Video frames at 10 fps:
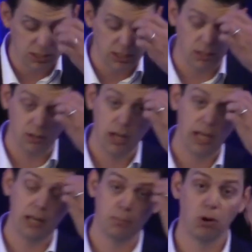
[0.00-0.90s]

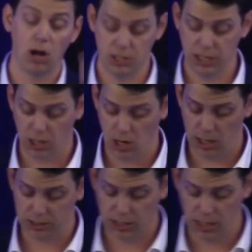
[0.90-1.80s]
in project
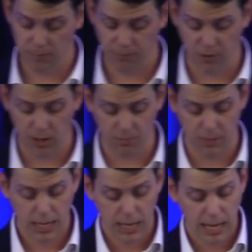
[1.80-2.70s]
costs come from,
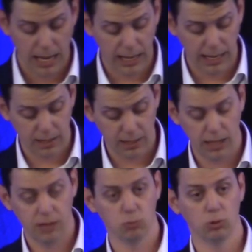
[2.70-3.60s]

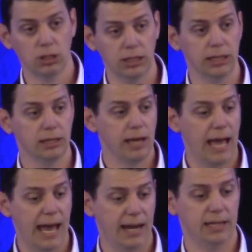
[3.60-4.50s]
and really
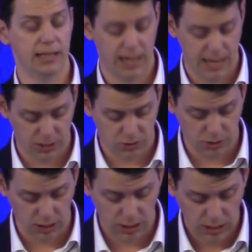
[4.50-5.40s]
adding that
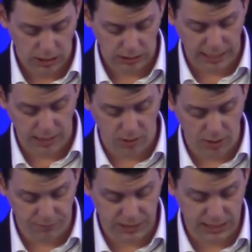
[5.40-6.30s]
extra layer
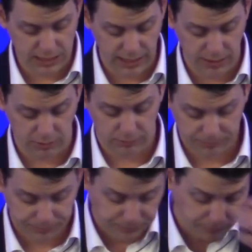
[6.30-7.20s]
of detail.
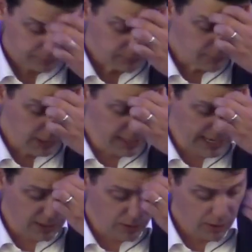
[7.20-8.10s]

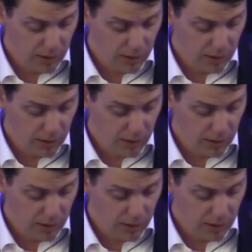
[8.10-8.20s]
Now,